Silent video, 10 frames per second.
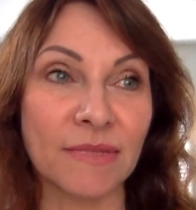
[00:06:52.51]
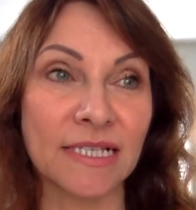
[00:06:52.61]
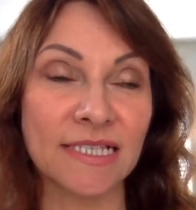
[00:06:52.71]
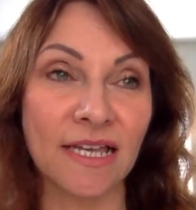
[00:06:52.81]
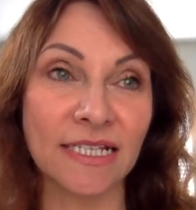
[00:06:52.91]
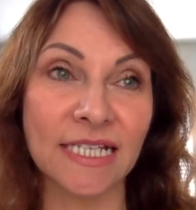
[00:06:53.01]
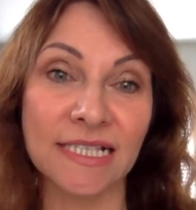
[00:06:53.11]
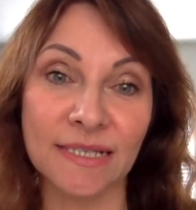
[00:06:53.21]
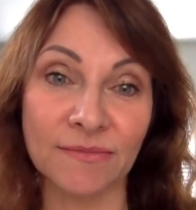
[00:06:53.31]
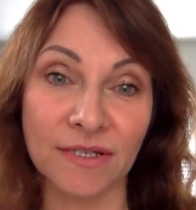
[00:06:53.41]
Certainly
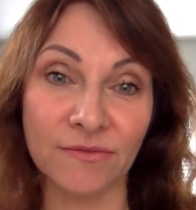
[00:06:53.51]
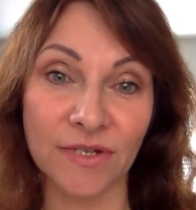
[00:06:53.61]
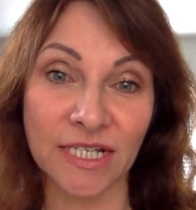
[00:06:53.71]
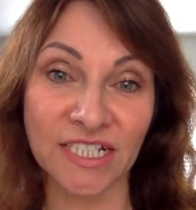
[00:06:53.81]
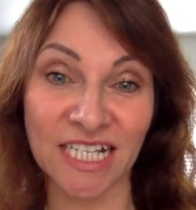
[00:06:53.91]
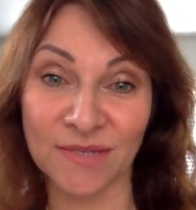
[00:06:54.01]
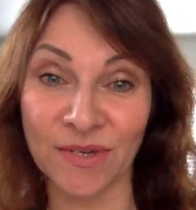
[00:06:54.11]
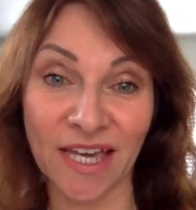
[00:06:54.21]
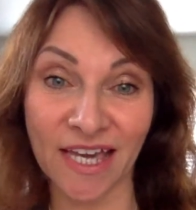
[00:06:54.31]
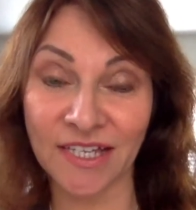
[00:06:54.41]
it's something which, as
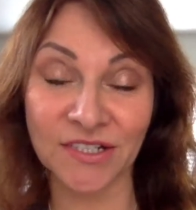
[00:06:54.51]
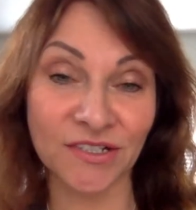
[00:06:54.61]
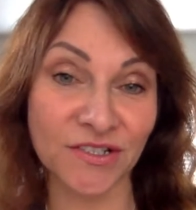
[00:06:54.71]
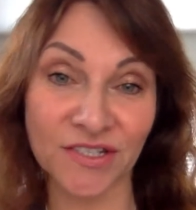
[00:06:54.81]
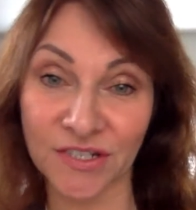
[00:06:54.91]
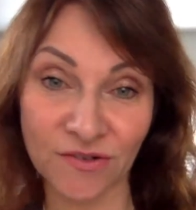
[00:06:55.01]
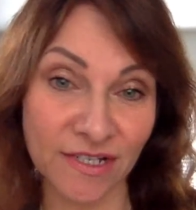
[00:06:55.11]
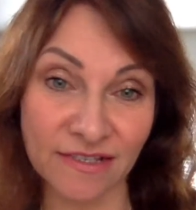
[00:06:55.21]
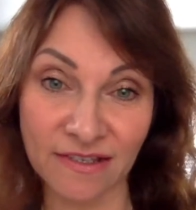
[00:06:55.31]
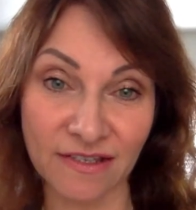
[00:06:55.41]
we age, it just
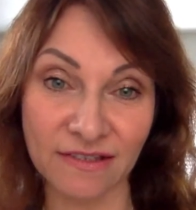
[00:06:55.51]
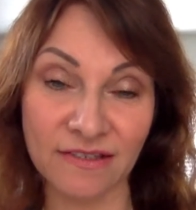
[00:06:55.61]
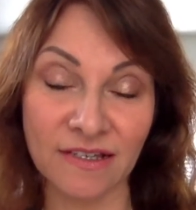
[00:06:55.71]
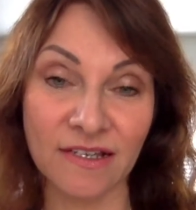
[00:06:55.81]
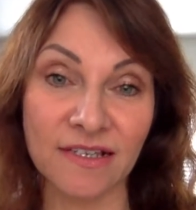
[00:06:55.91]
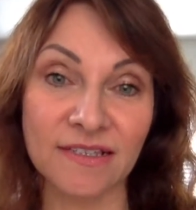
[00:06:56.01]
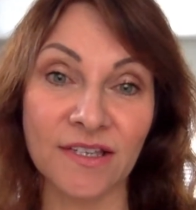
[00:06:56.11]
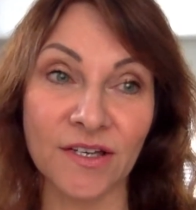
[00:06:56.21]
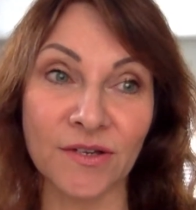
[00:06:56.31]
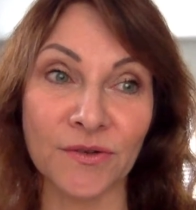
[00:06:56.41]
decreases. So
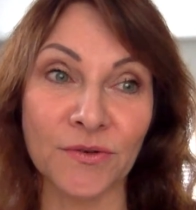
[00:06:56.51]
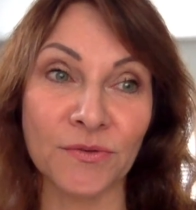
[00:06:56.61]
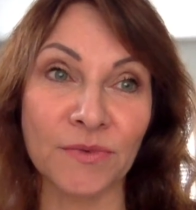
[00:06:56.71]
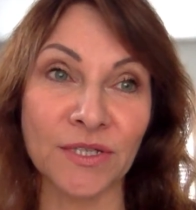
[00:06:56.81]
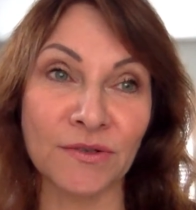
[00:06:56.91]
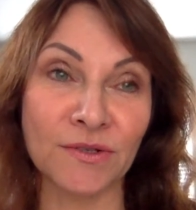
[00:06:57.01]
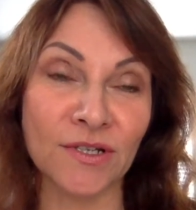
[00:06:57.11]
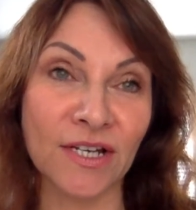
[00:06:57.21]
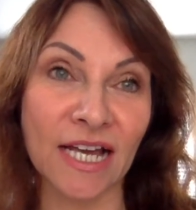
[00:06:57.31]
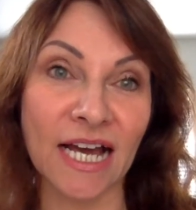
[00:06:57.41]
when you
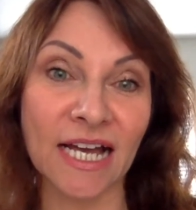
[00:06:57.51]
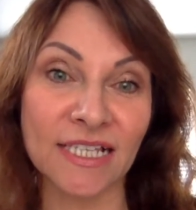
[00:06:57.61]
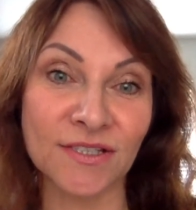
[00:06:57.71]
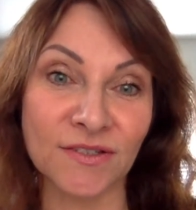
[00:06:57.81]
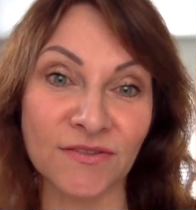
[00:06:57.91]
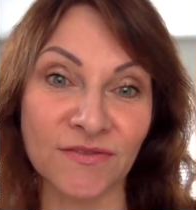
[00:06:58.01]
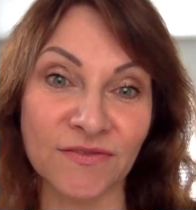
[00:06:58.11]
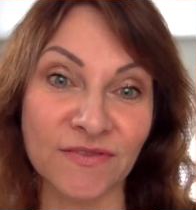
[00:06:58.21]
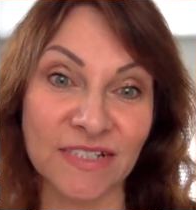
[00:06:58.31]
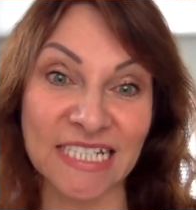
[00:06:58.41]
look at sort of
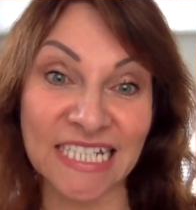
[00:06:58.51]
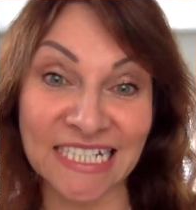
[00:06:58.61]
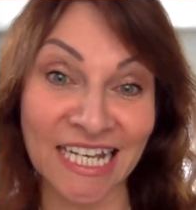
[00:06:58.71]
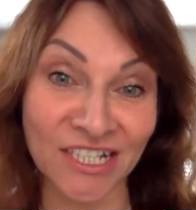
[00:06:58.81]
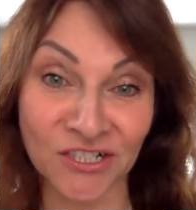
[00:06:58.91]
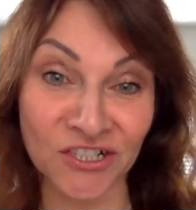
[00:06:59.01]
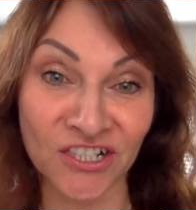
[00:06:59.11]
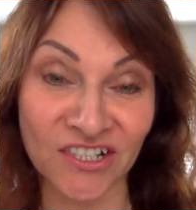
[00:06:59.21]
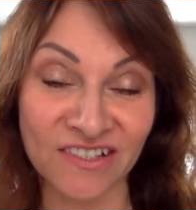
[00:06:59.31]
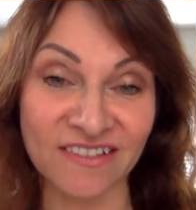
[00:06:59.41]

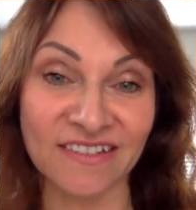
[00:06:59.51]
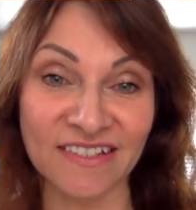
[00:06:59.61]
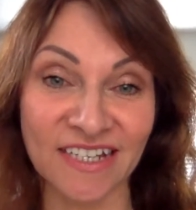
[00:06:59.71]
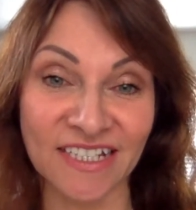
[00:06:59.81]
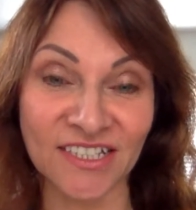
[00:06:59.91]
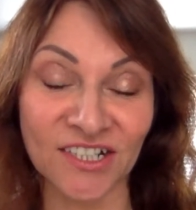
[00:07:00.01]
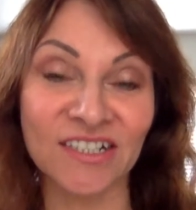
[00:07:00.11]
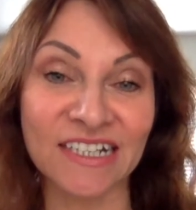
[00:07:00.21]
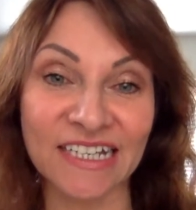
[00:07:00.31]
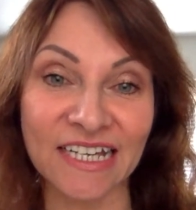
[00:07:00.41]
teenagers and
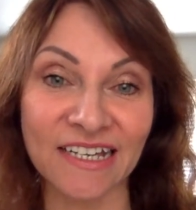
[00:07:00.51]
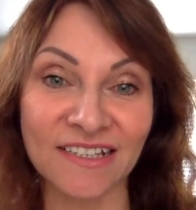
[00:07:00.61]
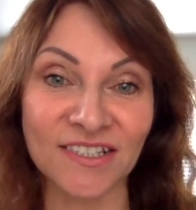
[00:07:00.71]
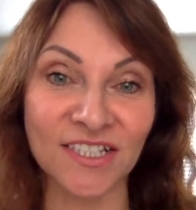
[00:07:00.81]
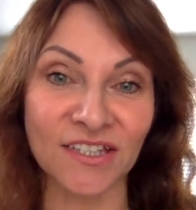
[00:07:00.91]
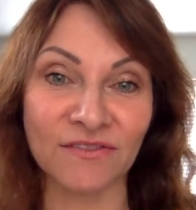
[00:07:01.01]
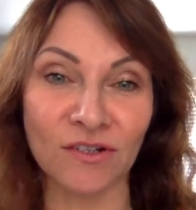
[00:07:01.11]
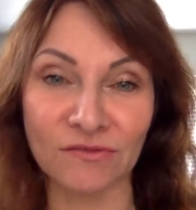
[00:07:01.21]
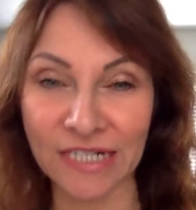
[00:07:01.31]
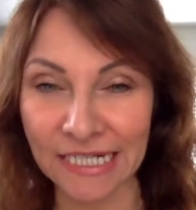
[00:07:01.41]
younger kids, you know, they've got really